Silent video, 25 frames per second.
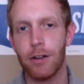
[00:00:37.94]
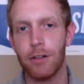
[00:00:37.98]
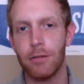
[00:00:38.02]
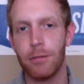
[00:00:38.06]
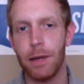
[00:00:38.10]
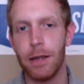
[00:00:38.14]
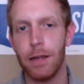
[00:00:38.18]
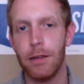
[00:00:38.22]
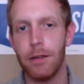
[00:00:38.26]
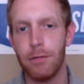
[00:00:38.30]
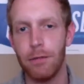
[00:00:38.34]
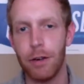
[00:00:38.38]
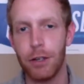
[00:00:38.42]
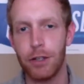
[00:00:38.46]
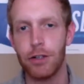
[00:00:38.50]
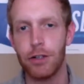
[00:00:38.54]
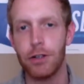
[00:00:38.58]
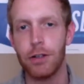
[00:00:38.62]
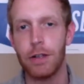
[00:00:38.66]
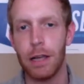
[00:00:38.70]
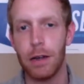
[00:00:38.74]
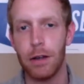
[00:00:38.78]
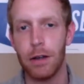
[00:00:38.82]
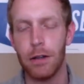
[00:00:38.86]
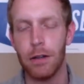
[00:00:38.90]
Congressman
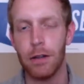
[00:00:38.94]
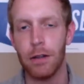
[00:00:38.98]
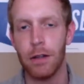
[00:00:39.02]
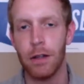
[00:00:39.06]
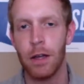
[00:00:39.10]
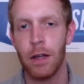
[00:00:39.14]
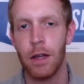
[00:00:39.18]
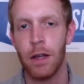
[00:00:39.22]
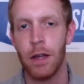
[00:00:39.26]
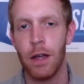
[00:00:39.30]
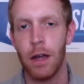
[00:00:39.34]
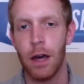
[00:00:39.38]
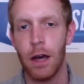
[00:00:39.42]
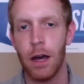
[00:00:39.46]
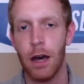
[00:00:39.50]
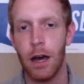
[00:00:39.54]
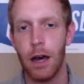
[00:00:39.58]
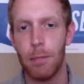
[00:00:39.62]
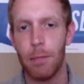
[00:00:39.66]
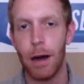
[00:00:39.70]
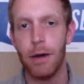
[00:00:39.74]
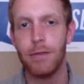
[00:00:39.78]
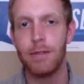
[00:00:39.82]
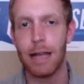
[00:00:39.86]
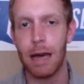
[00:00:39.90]
Richard Neal
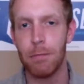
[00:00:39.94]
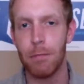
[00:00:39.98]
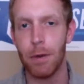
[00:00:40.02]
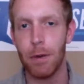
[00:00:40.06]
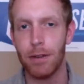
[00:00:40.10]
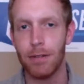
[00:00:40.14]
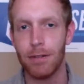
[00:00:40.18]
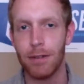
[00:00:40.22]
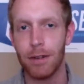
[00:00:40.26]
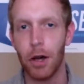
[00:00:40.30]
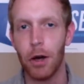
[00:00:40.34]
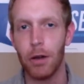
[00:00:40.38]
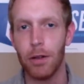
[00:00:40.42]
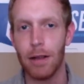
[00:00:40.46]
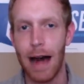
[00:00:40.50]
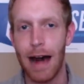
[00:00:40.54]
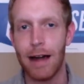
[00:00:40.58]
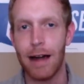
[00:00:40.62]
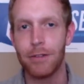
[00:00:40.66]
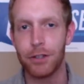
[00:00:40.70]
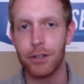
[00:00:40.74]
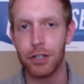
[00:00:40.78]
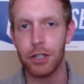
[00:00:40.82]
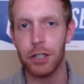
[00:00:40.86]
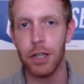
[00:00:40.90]
uh, about 10 months ago,
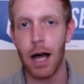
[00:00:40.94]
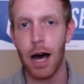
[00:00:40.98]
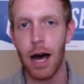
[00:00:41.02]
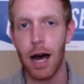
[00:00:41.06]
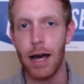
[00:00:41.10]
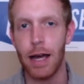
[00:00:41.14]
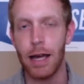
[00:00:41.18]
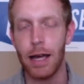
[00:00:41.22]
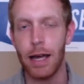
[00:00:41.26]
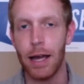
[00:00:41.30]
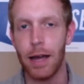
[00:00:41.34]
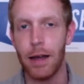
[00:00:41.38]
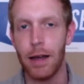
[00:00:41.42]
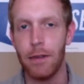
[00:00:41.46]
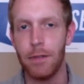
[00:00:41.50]
last July.